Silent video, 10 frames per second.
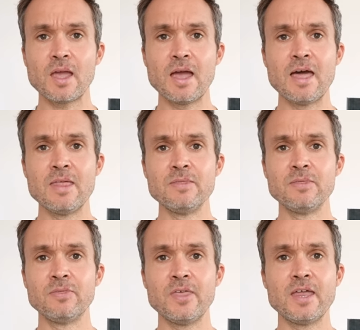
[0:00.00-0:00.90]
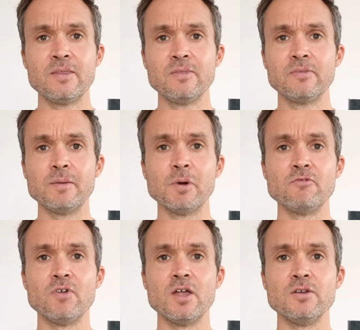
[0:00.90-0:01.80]
And then they
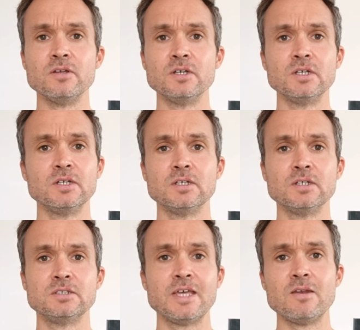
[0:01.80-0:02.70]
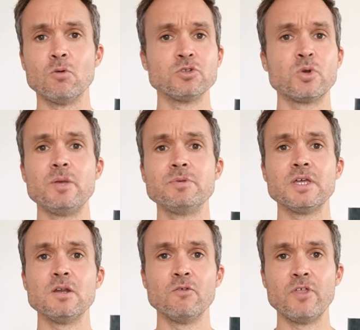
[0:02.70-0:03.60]
might run 10 or
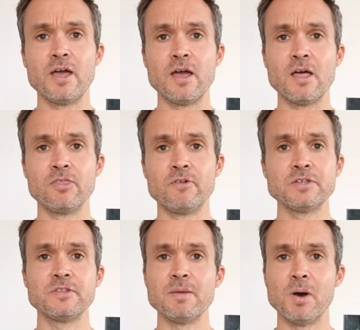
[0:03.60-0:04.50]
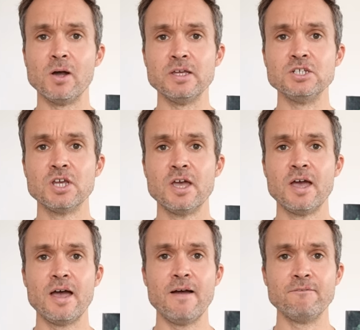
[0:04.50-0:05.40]
20% of the rest of their mileage
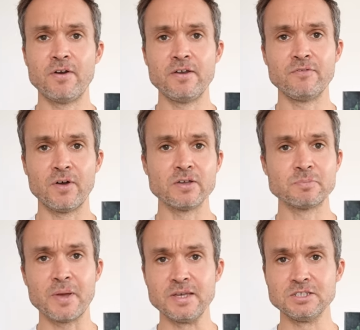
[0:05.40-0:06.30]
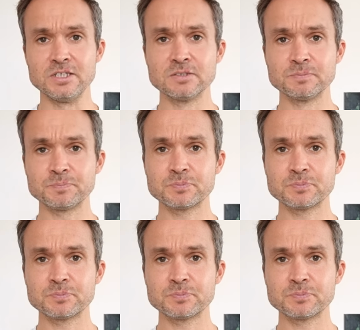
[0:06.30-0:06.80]
at very fast paces,